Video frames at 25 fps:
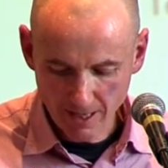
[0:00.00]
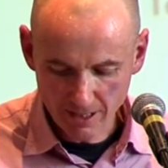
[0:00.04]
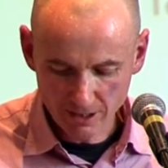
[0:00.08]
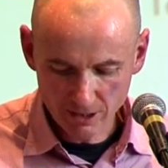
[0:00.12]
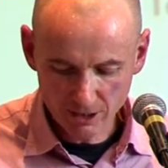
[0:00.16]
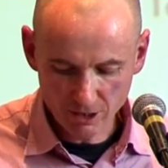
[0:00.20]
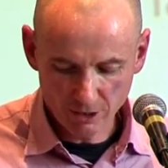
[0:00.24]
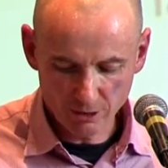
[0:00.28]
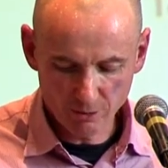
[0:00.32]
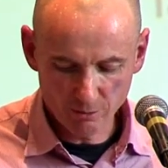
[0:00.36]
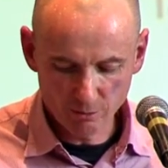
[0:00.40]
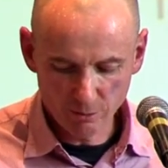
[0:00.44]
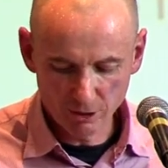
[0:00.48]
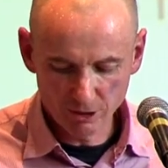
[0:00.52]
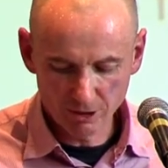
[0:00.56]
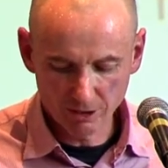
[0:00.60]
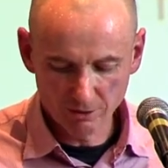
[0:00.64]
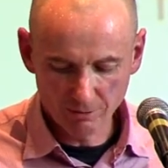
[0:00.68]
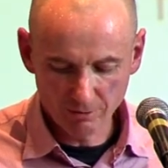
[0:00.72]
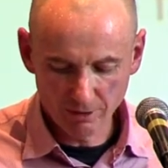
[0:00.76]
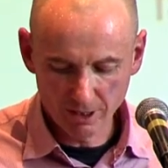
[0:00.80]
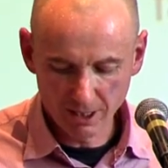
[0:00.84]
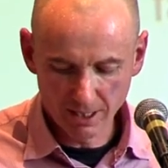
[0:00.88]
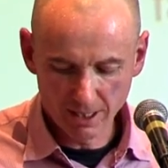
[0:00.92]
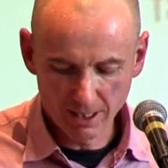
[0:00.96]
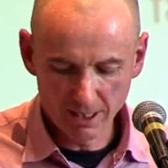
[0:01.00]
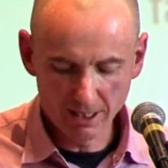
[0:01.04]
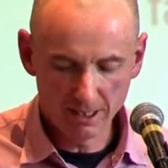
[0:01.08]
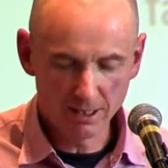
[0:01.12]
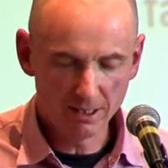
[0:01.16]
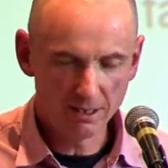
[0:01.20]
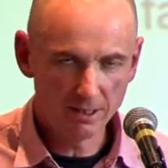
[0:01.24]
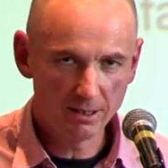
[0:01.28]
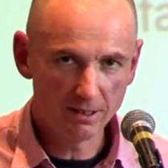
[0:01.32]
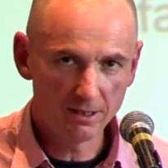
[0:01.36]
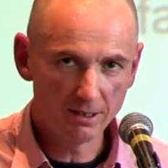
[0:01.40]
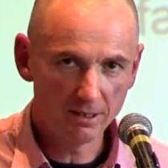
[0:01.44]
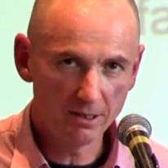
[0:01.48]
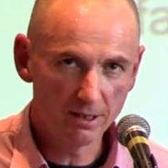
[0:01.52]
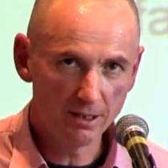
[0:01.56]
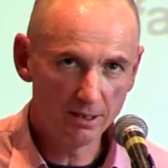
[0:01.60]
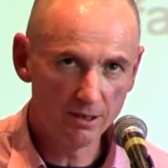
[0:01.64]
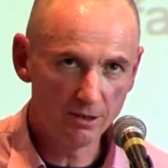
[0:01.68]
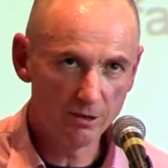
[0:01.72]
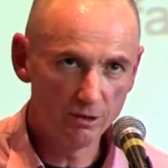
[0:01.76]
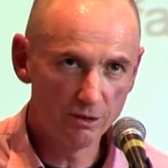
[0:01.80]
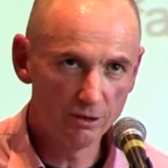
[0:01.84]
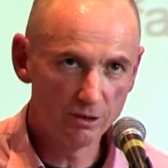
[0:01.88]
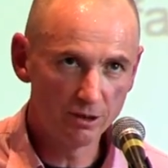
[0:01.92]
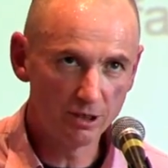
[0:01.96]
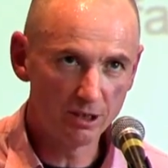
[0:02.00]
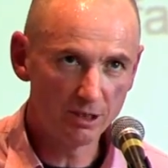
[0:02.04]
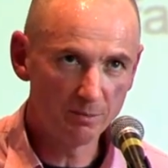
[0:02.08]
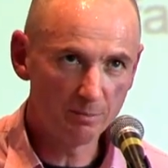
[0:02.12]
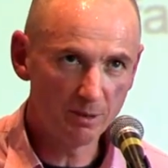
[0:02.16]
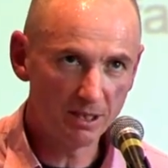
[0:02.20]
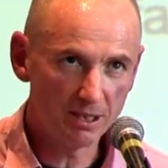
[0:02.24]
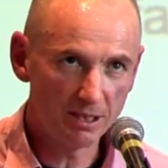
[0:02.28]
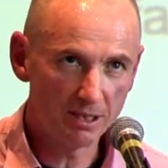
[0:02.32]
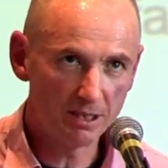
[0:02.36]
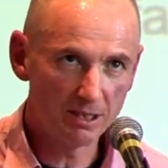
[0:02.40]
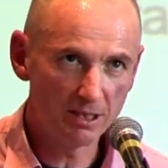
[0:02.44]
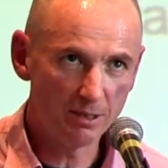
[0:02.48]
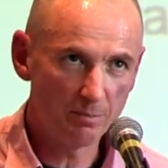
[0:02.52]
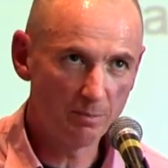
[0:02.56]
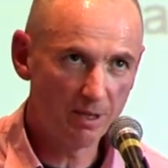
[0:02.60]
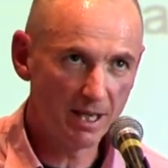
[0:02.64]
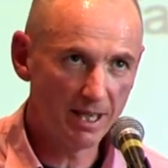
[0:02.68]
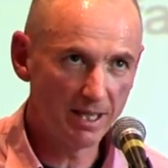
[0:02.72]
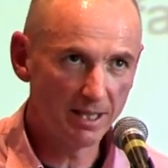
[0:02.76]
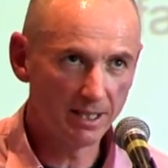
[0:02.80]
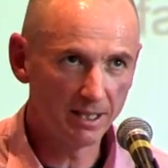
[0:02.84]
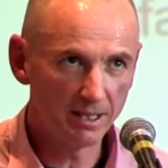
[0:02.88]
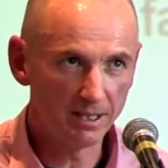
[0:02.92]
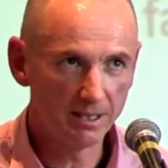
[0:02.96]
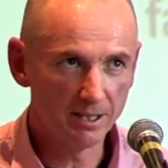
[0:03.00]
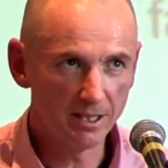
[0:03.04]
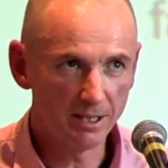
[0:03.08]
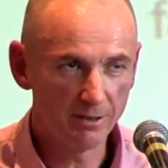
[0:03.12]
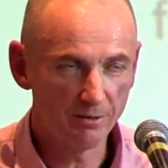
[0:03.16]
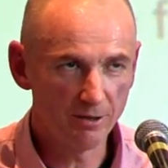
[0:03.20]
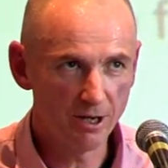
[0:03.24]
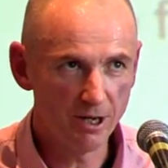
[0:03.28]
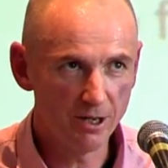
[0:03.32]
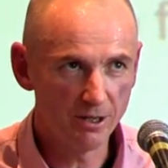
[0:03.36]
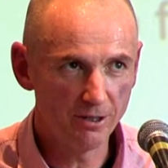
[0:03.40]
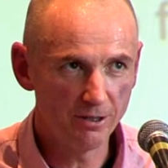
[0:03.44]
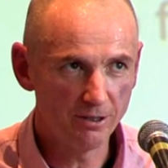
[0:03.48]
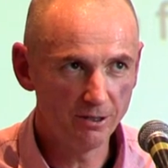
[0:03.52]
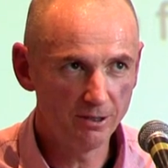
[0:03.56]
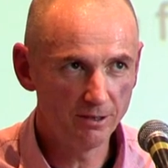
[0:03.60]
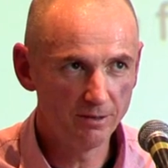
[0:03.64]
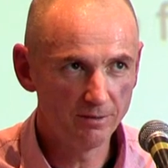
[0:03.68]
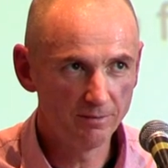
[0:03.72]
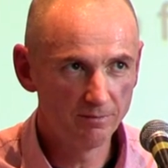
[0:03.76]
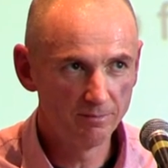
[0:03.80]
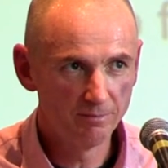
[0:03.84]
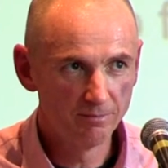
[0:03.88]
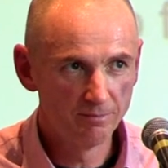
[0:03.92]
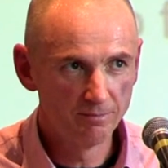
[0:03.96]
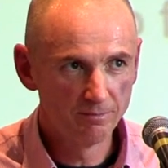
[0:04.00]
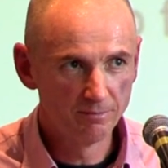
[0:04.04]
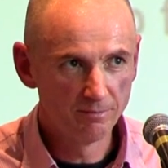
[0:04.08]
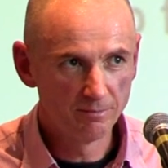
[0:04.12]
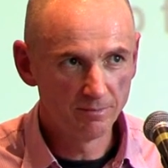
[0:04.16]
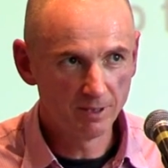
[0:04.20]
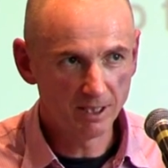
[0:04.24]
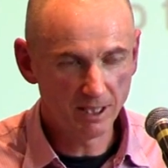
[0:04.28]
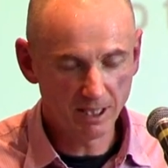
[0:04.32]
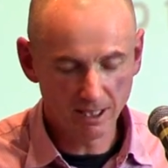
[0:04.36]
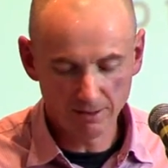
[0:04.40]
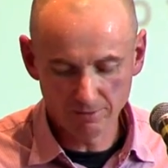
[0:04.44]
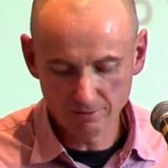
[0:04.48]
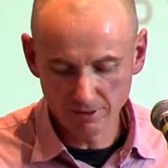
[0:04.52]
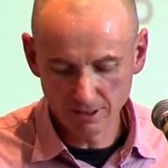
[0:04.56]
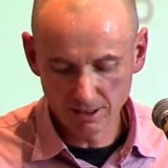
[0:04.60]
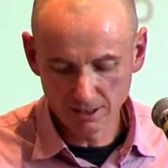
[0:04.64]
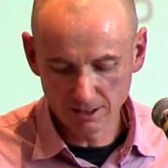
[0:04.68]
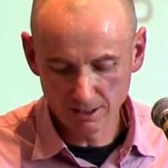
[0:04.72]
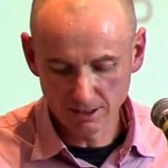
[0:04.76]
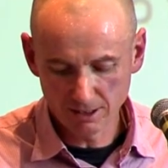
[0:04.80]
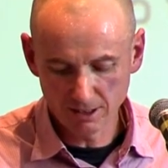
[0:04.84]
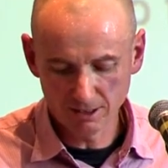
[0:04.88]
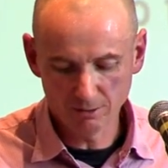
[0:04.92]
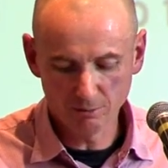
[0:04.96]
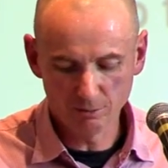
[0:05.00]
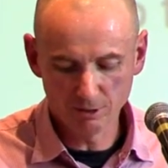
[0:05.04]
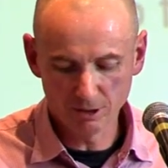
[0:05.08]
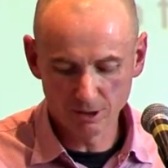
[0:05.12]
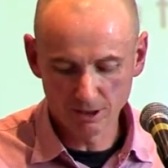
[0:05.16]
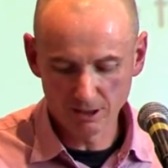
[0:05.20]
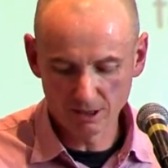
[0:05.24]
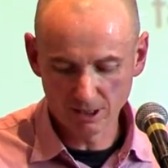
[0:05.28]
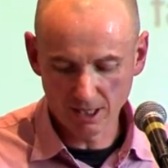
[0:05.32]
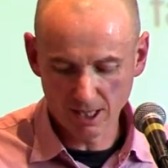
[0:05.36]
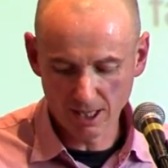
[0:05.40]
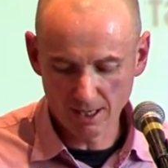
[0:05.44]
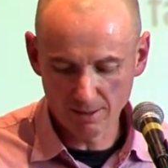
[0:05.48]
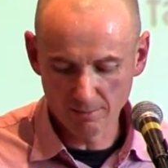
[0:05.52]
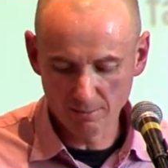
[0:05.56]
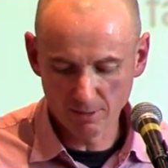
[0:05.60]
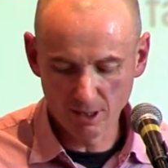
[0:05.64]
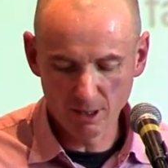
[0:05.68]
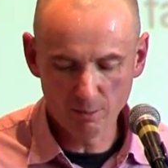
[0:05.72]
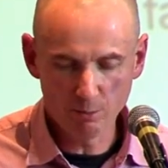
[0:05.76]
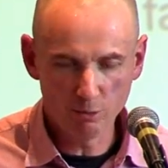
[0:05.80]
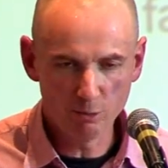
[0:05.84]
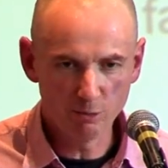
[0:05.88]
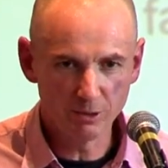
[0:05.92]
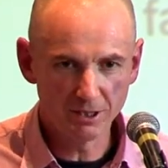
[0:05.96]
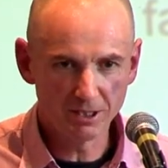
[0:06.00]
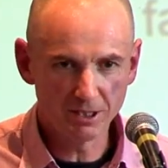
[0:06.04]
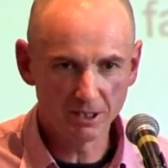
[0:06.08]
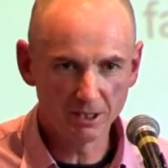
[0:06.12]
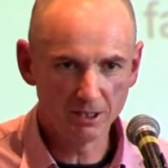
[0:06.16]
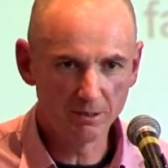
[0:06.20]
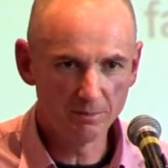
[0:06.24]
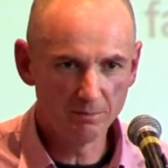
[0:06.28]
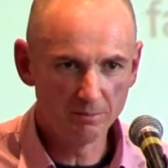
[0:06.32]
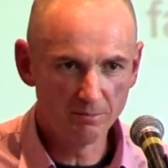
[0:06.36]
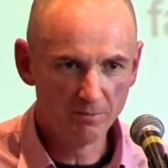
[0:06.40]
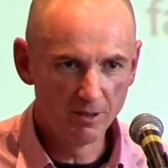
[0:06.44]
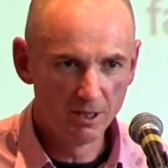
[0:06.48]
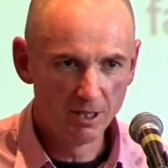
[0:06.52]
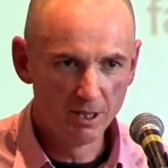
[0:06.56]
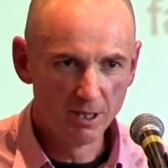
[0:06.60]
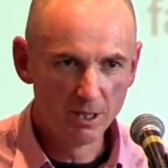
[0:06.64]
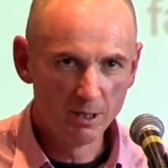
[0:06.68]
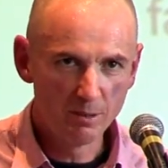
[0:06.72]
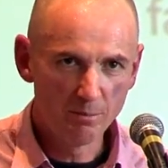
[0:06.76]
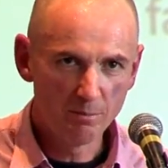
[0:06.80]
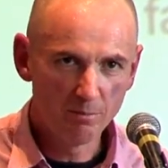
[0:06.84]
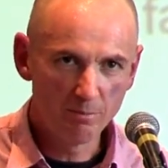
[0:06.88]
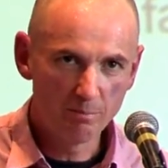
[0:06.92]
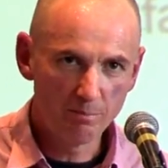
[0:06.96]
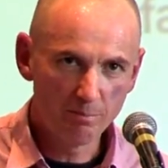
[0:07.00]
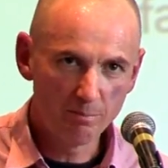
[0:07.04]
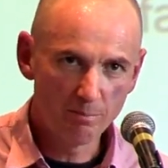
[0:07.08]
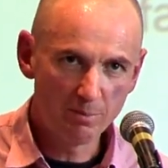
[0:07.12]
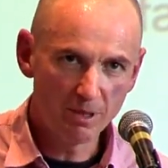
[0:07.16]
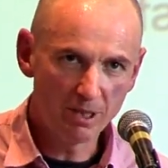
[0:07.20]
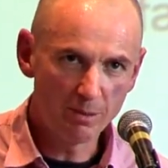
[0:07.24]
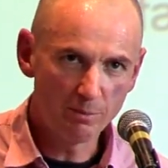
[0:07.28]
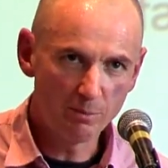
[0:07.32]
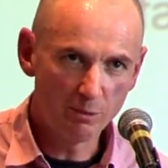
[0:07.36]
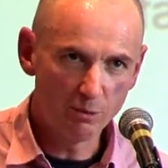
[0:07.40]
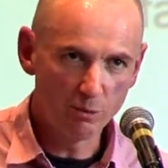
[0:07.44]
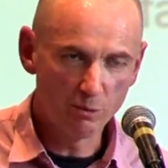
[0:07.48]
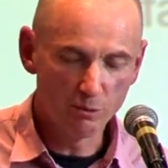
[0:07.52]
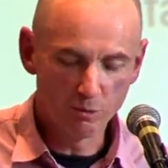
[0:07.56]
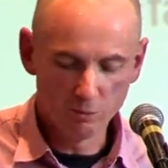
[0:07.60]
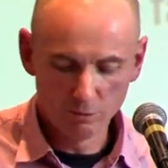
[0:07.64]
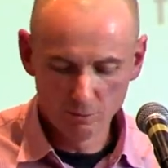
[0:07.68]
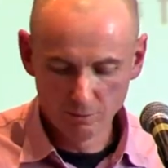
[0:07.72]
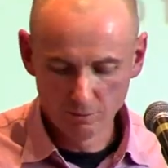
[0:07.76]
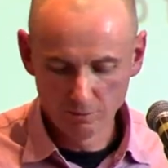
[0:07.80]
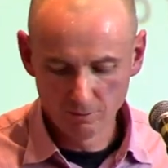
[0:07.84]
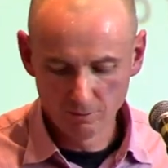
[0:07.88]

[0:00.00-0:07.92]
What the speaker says: So it wasn't really users participating in their own governance. It was appointed people